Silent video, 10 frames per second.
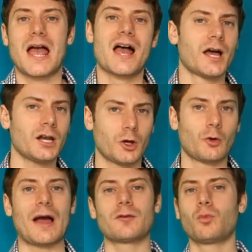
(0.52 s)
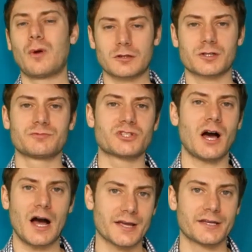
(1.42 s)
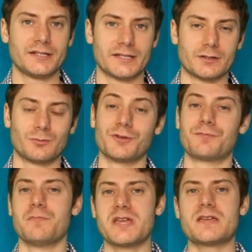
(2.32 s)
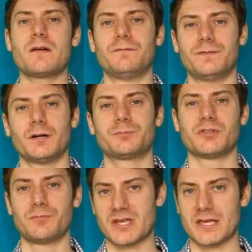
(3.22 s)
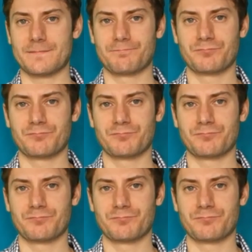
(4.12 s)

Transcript: Hello and welcome to ILE with me, Verb to Be.